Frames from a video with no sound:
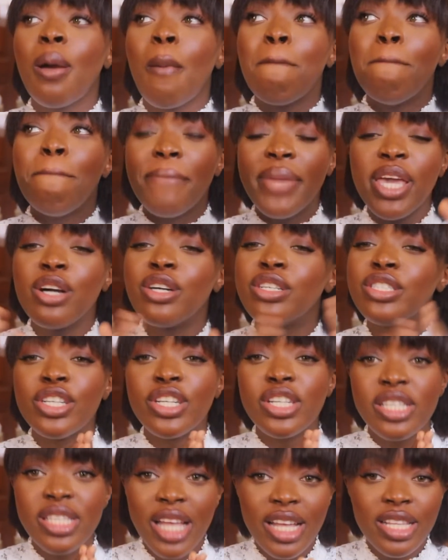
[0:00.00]
may
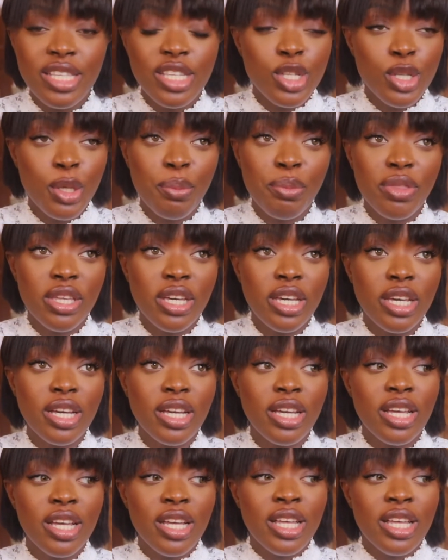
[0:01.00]
understand something